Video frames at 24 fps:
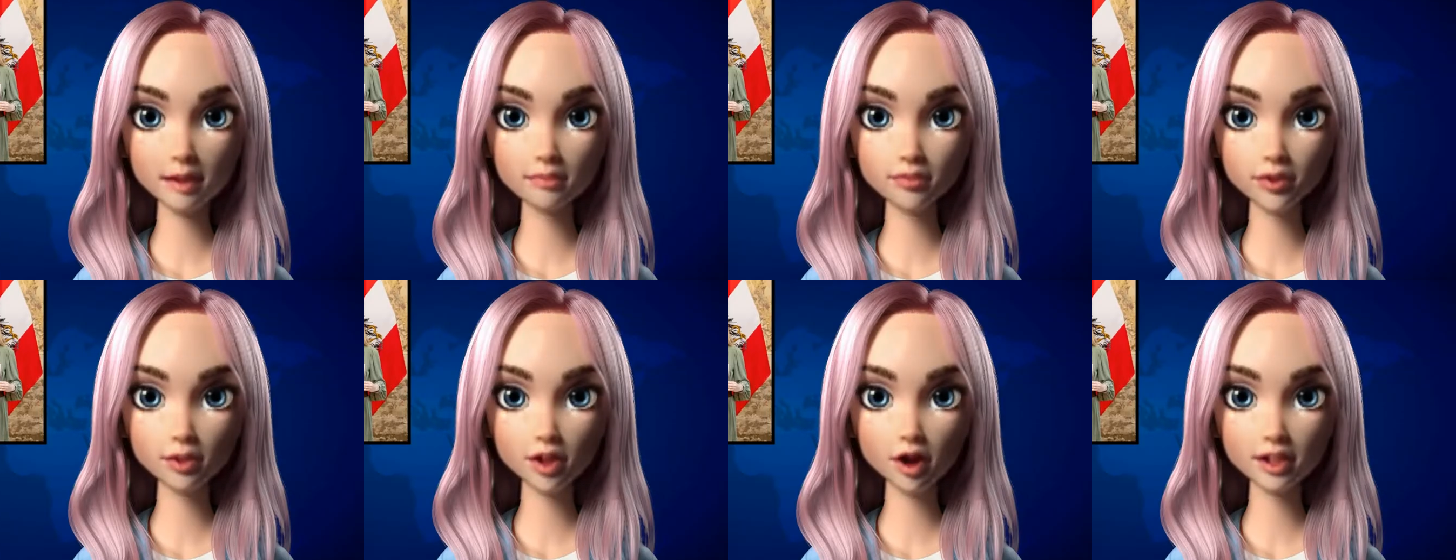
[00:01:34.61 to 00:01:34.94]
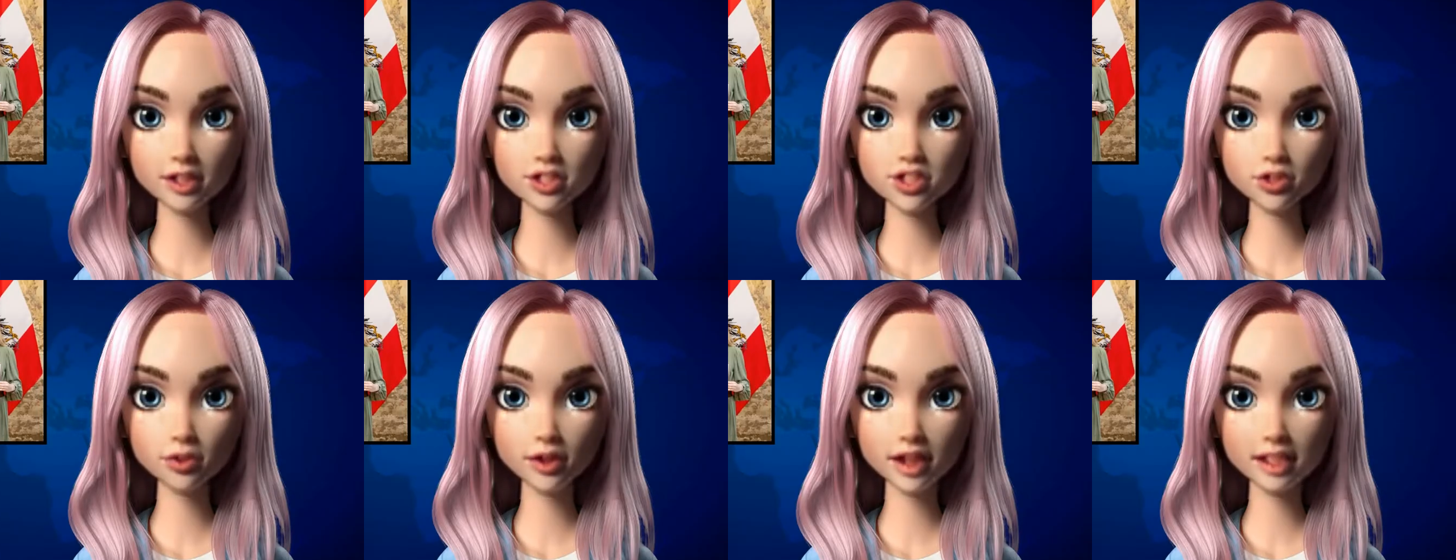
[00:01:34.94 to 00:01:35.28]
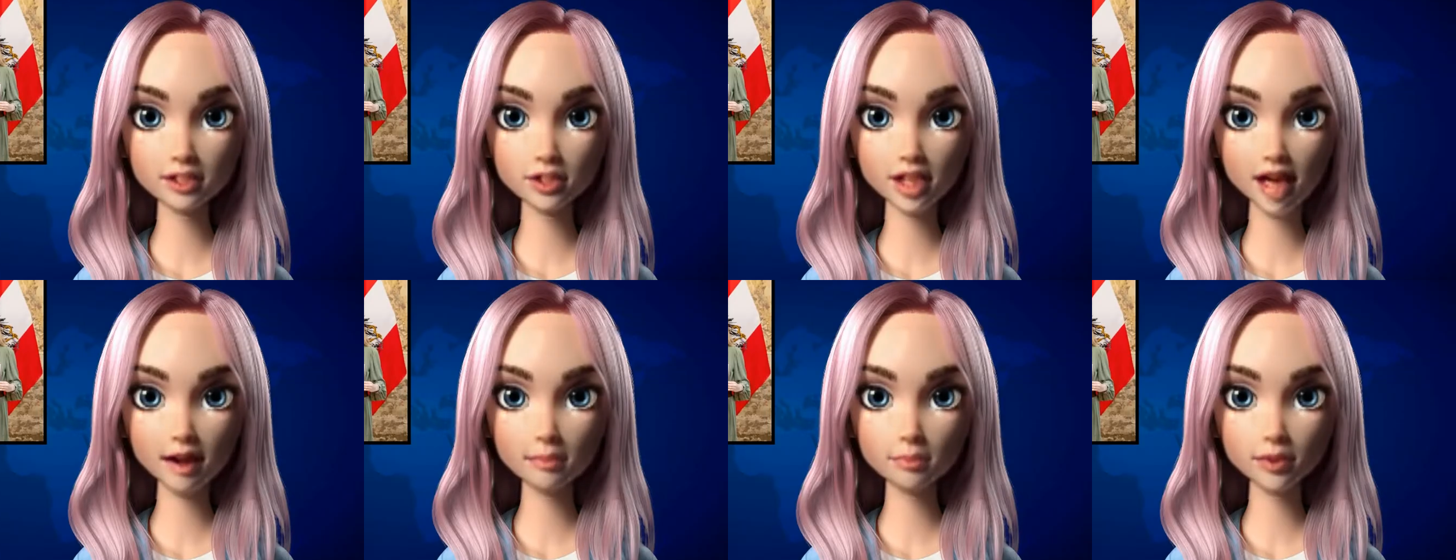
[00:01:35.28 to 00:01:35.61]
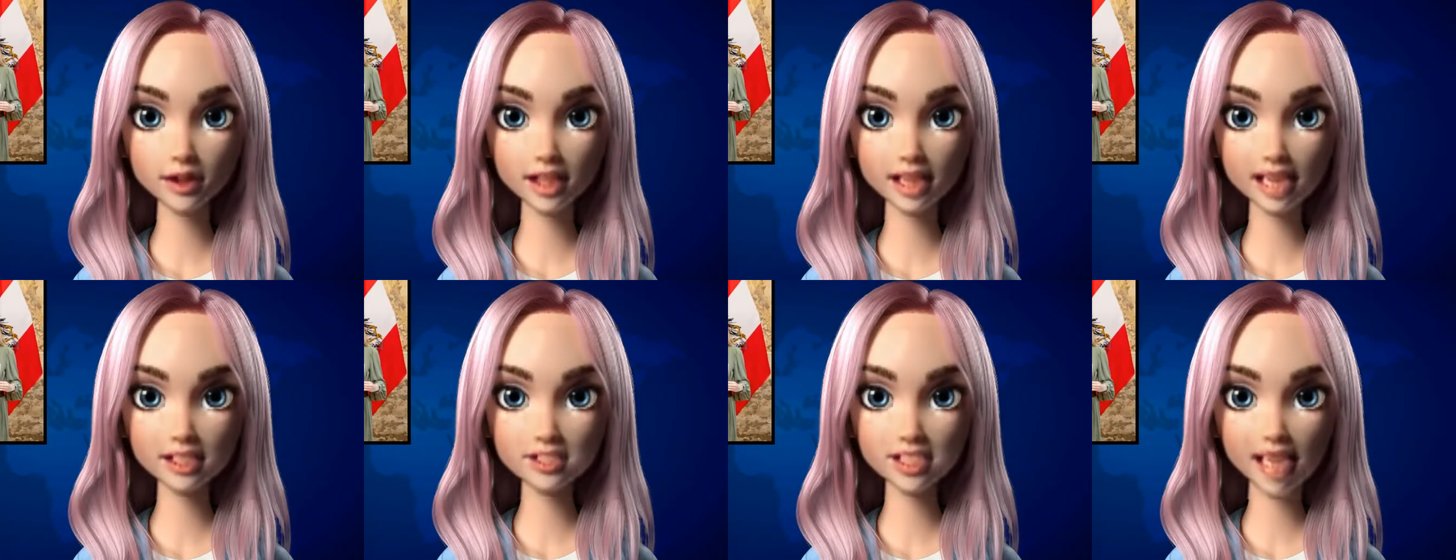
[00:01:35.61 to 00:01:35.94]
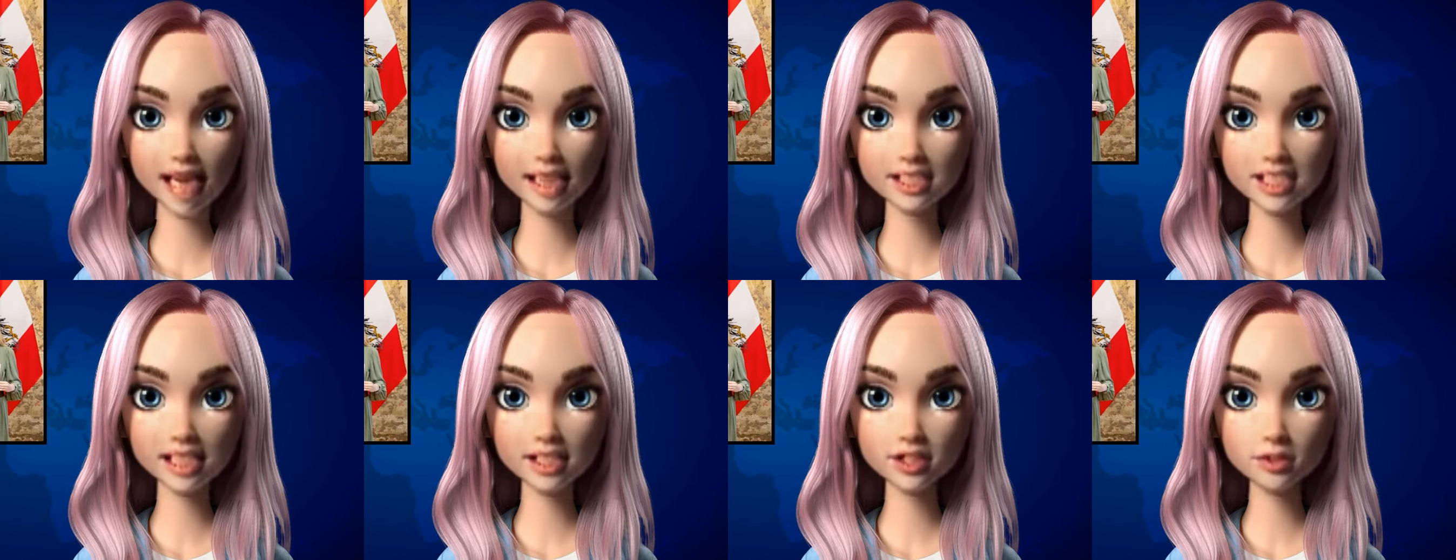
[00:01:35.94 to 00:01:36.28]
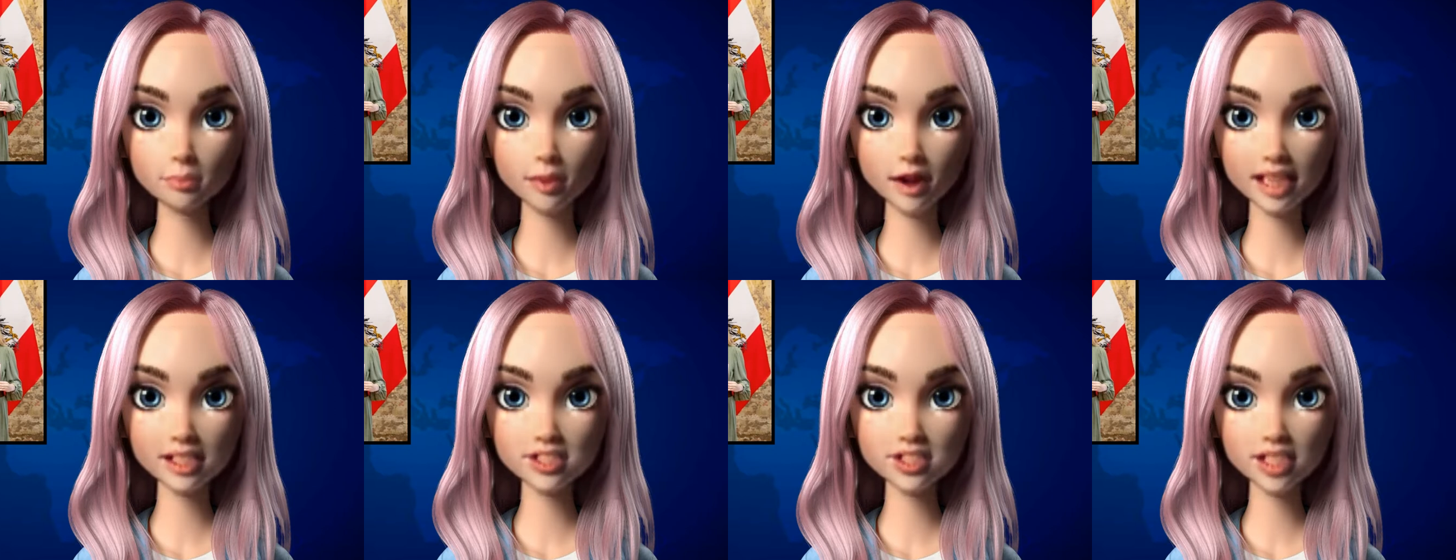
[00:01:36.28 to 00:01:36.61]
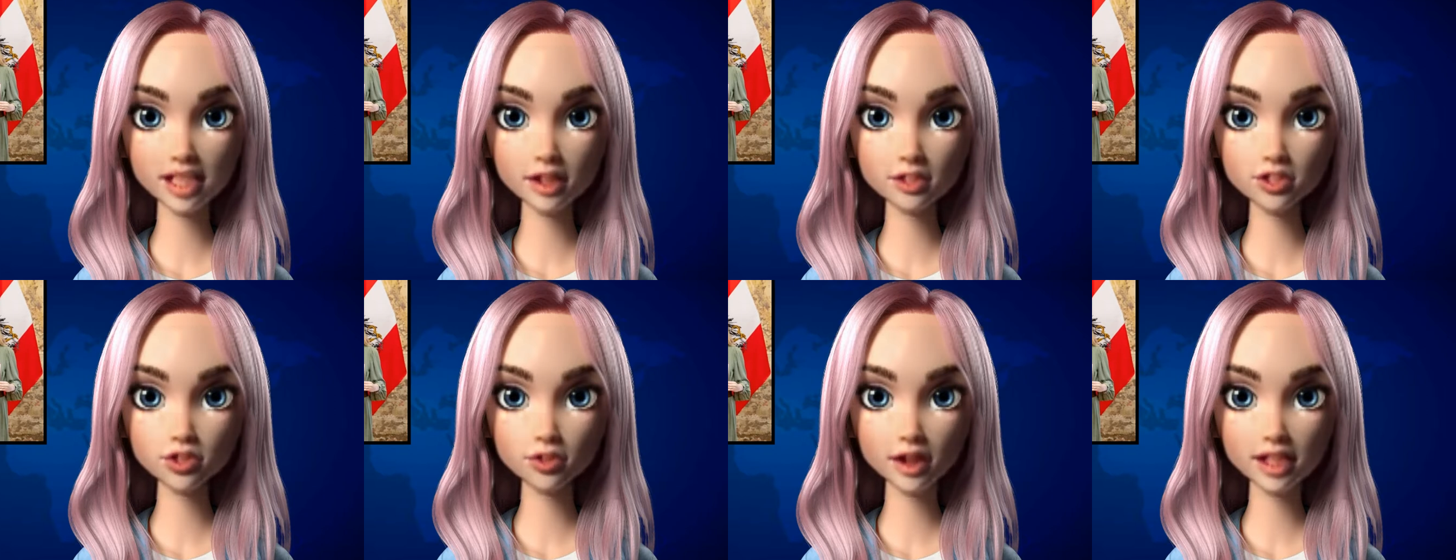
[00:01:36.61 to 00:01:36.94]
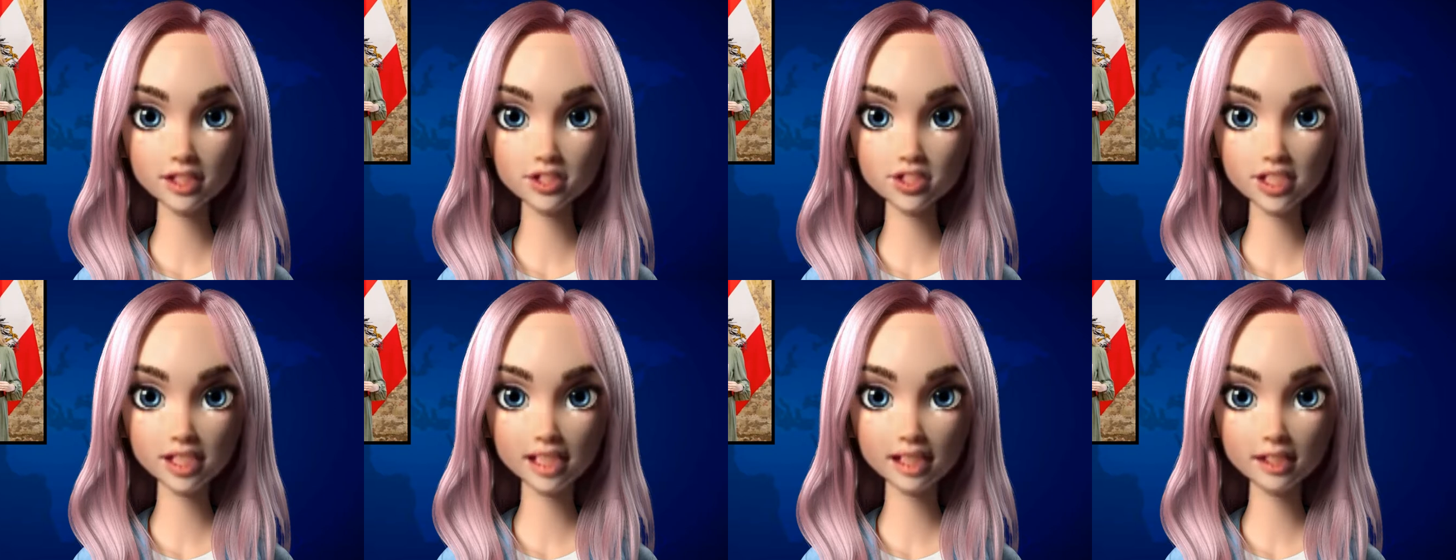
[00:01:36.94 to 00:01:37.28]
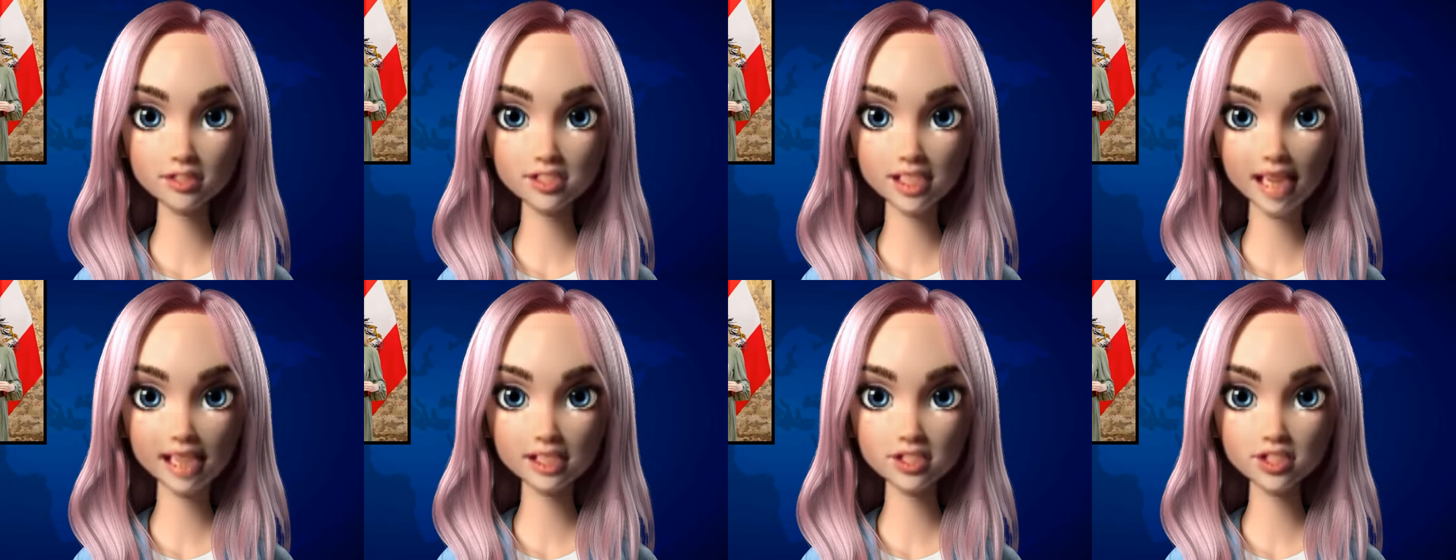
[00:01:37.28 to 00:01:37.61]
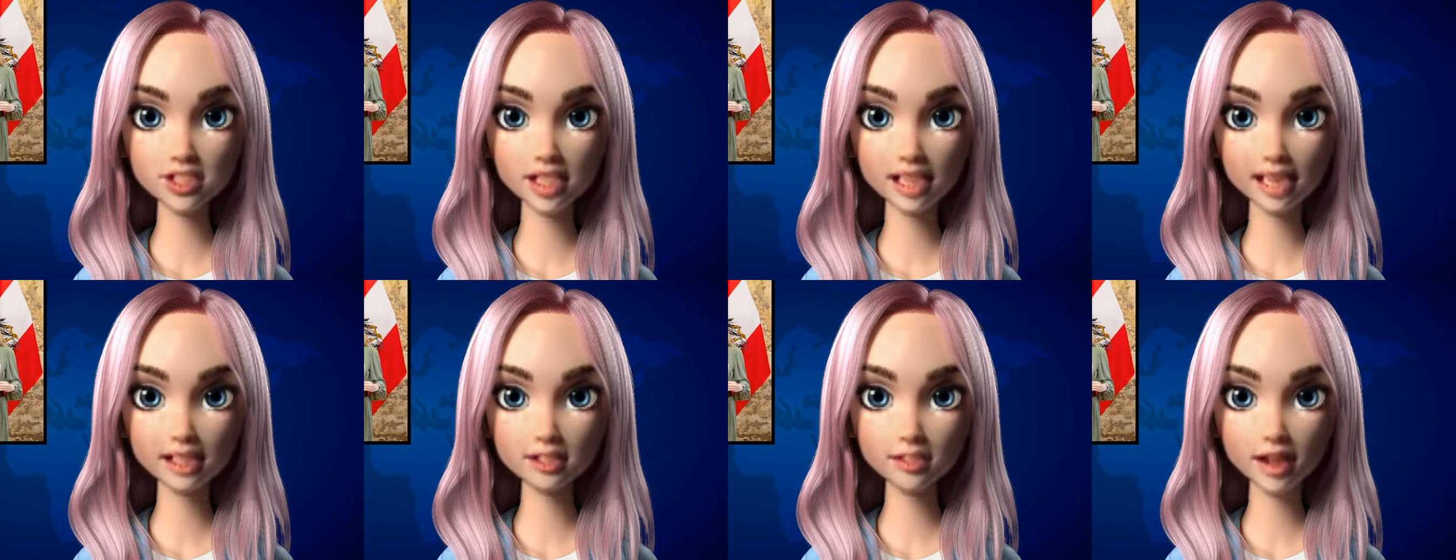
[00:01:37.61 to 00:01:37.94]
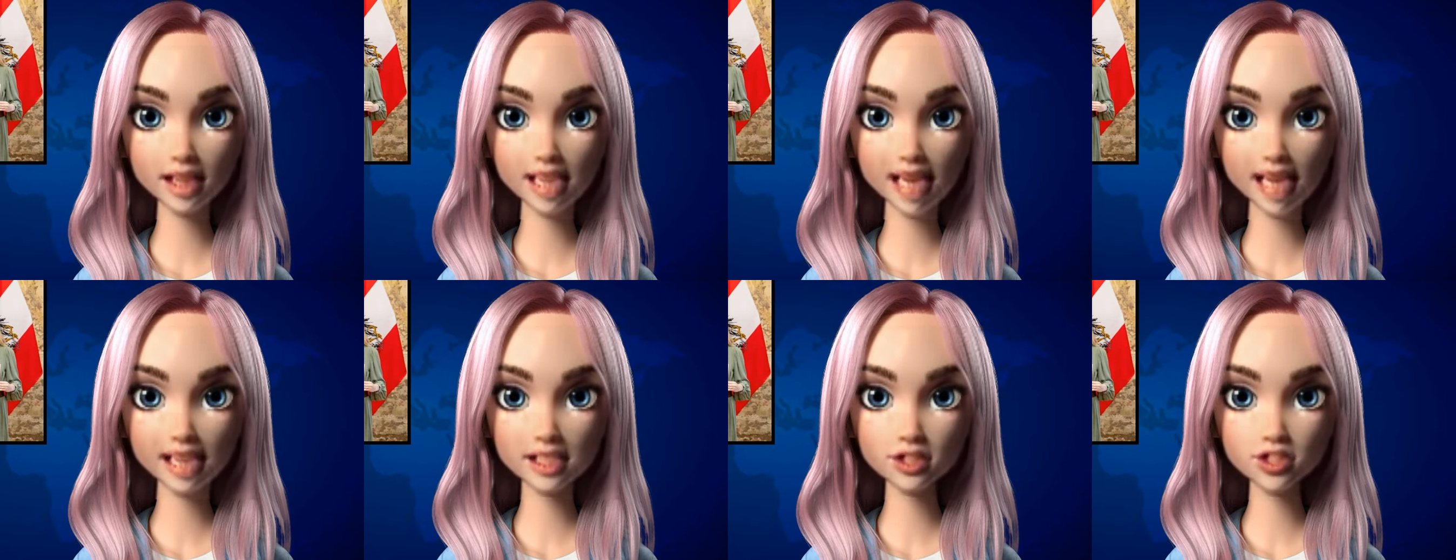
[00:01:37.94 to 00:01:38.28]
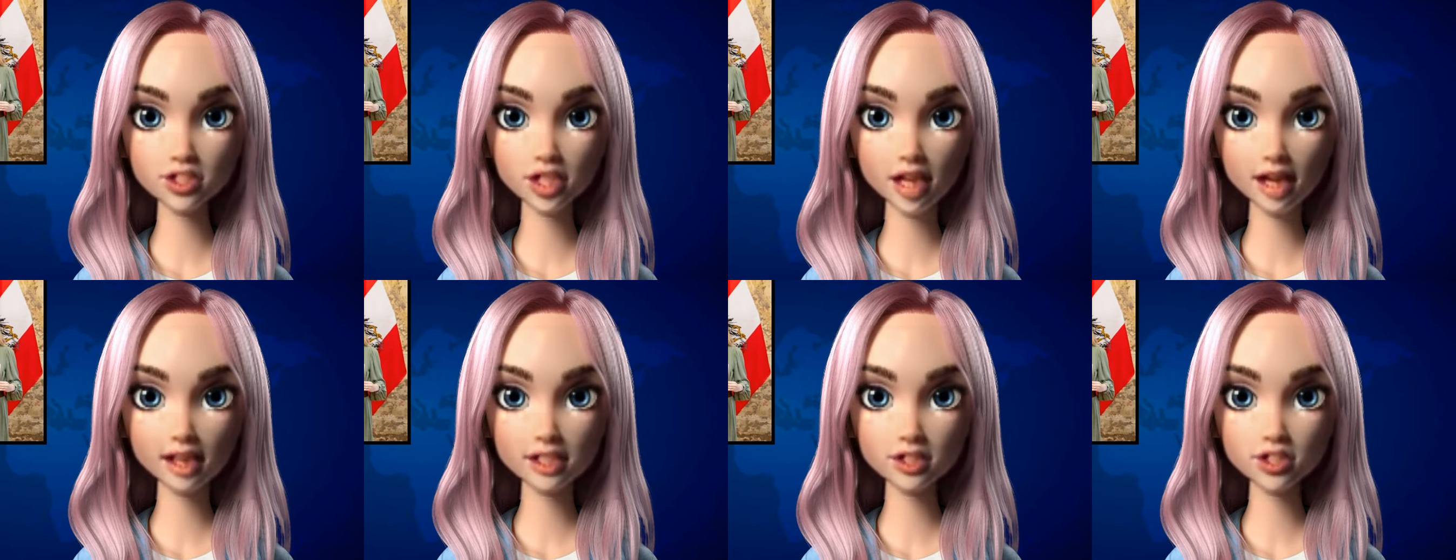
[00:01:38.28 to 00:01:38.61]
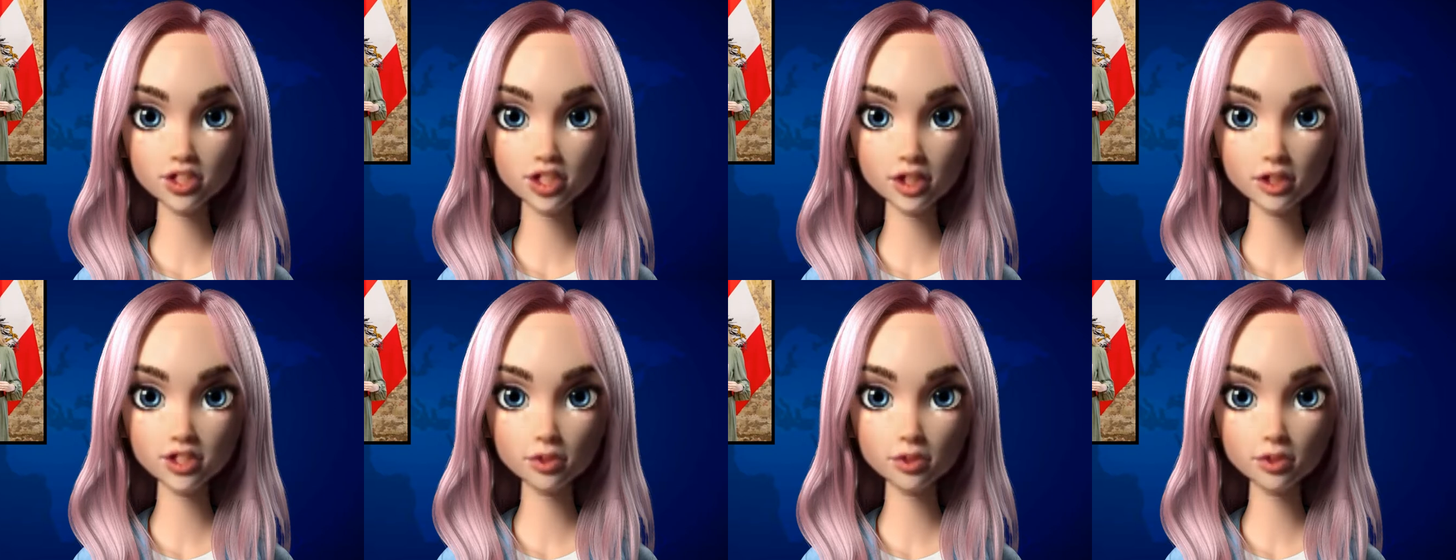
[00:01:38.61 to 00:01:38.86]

several Austrian companies had expressed interest in investing in Malaysia